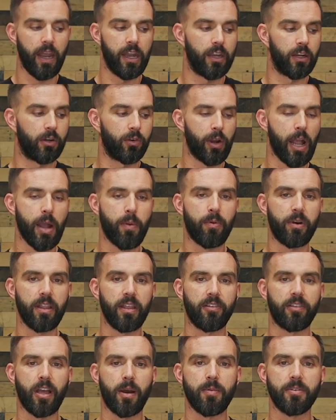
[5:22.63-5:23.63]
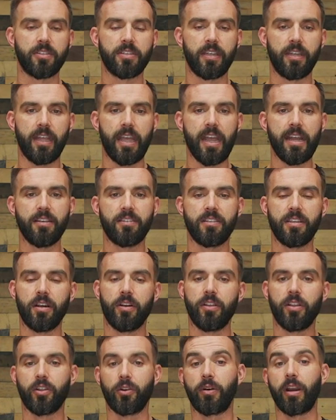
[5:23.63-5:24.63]
And to grab one of these helmets today and see
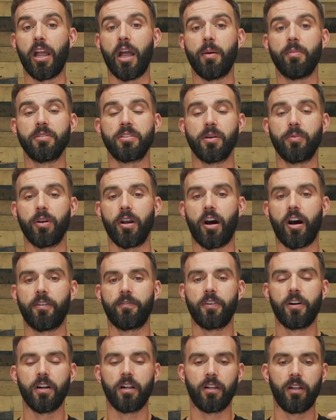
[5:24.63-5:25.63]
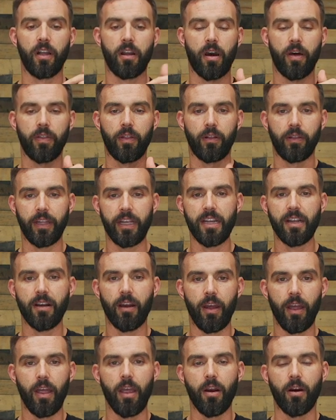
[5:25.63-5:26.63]
all the other great helmets that we offer, click on the link